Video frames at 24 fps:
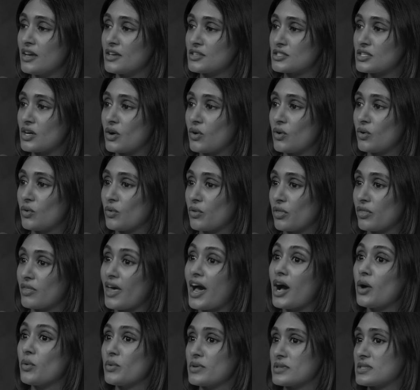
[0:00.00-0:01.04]
so
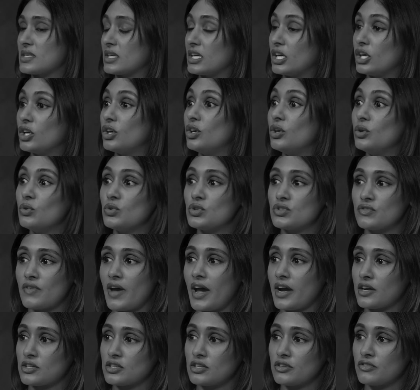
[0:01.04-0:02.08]
that was like a huge
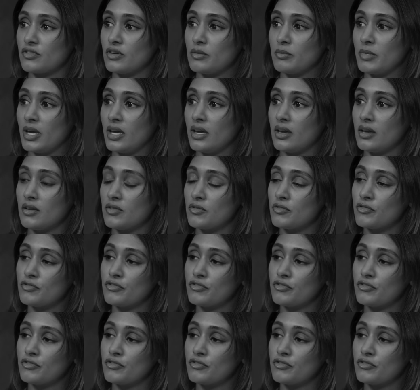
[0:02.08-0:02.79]
factor for me